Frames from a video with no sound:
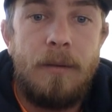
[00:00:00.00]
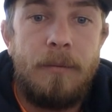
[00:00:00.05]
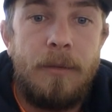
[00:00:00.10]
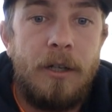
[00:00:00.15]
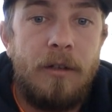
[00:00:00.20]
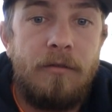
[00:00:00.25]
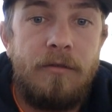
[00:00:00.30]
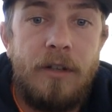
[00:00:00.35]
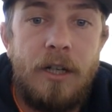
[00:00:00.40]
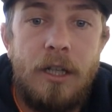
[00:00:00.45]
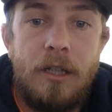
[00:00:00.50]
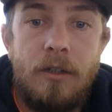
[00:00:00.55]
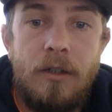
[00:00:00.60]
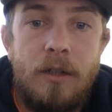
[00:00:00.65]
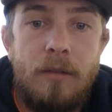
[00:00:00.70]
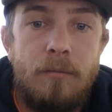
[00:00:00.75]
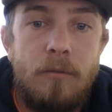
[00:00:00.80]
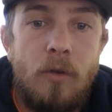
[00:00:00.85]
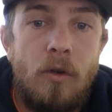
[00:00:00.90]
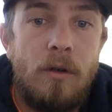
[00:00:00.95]
going to follow
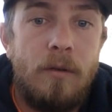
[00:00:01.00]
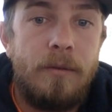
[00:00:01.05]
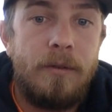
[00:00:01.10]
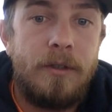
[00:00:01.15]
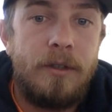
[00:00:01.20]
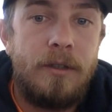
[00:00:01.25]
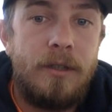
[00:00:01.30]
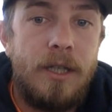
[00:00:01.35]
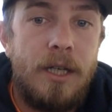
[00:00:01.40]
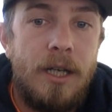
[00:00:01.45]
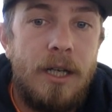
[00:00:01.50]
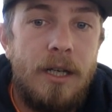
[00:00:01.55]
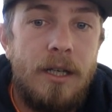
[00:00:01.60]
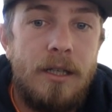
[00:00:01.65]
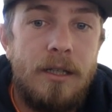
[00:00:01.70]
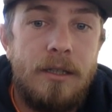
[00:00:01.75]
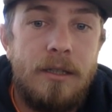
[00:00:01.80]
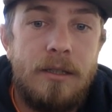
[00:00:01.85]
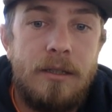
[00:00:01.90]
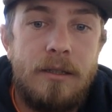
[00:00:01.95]
up more with you
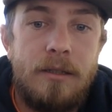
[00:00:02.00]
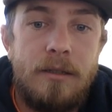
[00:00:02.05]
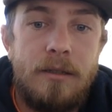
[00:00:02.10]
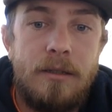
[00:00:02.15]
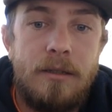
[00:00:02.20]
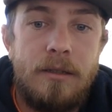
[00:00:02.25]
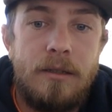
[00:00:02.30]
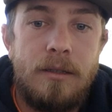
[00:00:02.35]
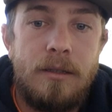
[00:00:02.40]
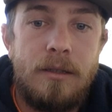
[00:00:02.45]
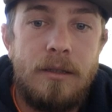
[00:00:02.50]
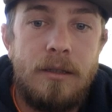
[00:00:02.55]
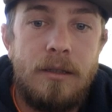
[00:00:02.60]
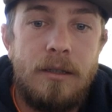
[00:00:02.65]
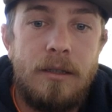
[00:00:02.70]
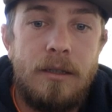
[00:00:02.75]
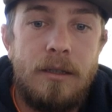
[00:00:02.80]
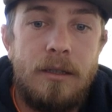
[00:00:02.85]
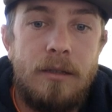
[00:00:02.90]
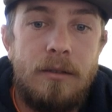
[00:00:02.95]
guys.
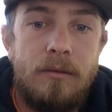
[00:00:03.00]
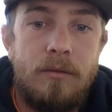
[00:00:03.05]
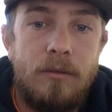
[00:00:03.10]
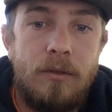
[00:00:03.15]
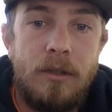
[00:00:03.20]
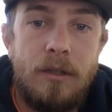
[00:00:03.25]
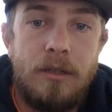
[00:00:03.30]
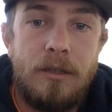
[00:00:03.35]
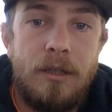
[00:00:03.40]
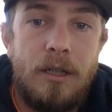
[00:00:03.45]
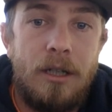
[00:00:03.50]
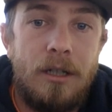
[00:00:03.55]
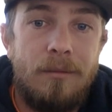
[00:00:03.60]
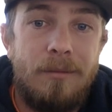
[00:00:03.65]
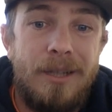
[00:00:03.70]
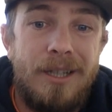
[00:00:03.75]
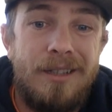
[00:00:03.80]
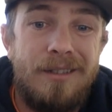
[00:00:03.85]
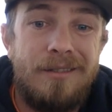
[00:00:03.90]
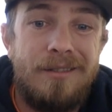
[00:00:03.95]
We're going to talk
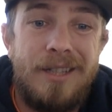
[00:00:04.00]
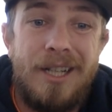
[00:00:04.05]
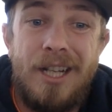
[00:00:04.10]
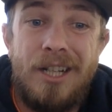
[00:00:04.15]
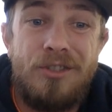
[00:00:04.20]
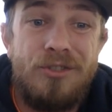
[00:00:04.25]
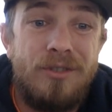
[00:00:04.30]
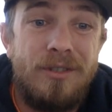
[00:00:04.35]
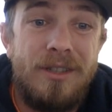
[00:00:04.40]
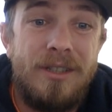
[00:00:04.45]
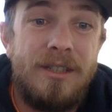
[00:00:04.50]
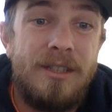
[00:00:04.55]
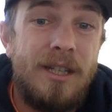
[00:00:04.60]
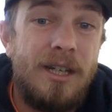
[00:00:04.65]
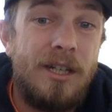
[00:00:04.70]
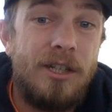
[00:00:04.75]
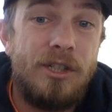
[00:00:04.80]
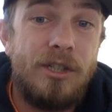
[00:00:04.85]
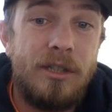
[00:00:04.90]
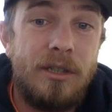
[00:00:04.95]
about
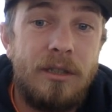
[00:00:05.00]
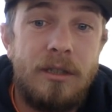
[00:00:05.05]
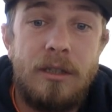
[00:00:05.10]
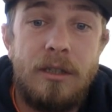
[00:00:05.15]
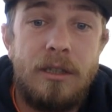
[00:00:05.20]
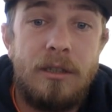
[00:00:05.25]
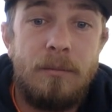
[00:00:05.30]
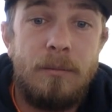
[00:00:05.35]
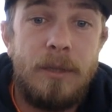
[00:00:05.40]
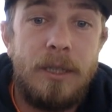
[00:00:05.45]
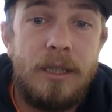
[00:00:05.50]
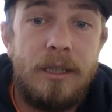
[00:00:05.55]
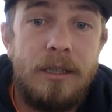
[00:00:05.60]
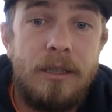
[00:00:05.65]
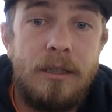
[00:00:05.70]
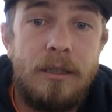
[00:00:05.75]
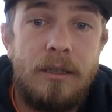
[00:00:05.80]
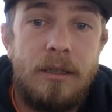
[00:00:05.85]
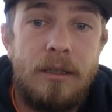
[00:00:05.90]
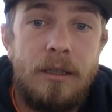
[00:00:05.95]
naturalization a little bit,